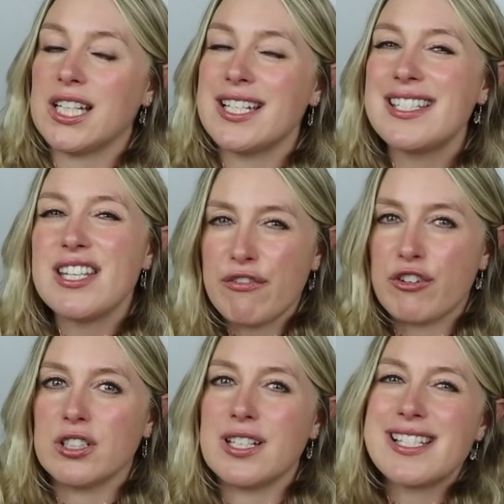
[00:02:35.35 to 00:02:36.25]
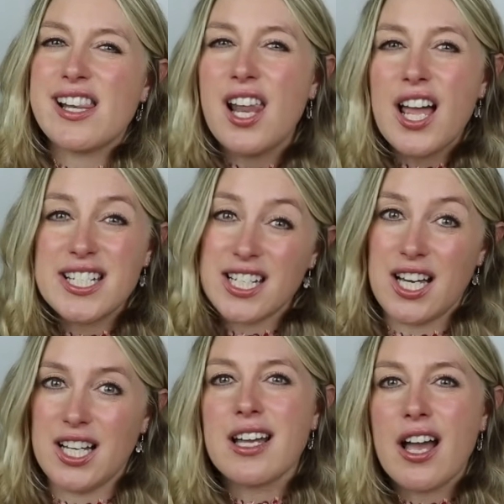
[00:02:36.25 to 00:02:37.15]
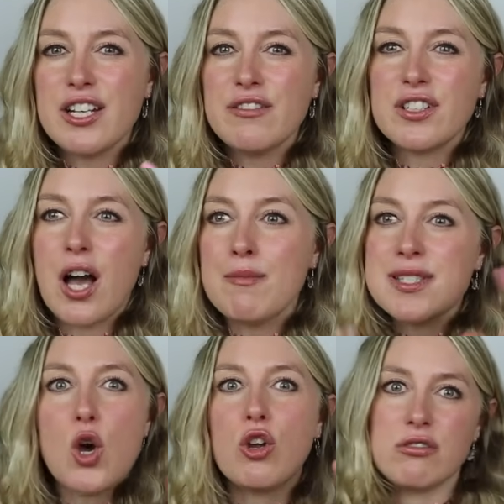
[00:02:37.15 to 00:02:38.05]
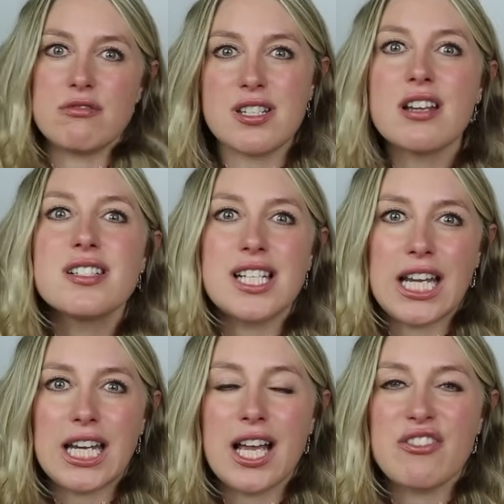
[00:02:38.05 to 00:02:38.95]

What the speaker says: It's different, it's lighter, kind of comes on suddenly